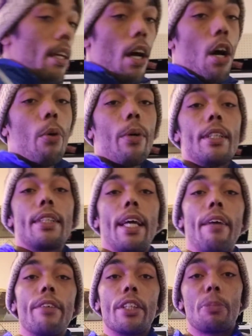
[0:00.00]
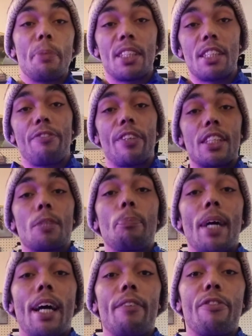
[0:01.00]
Always have your specific
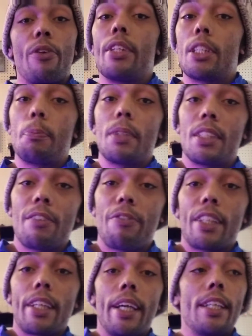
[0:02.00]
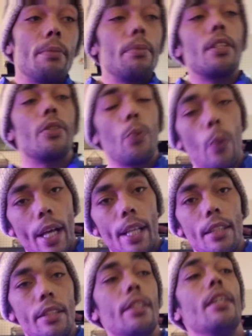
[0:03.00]
spot for the specific items as
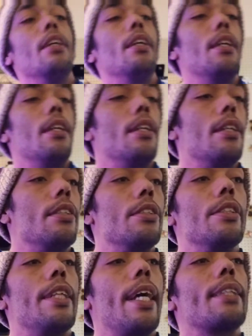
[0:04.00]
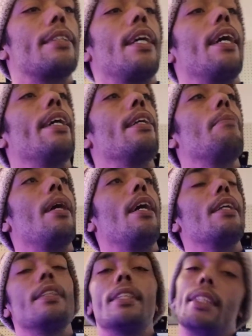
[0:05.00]
well. Your next item
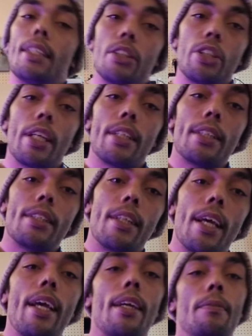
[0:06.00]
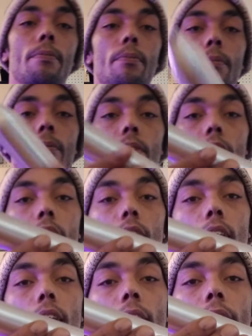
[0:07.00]
on the agenda today,
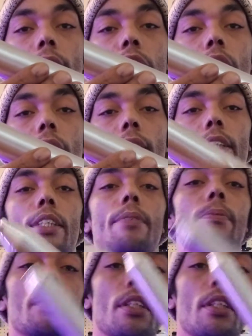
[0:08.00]
an injector.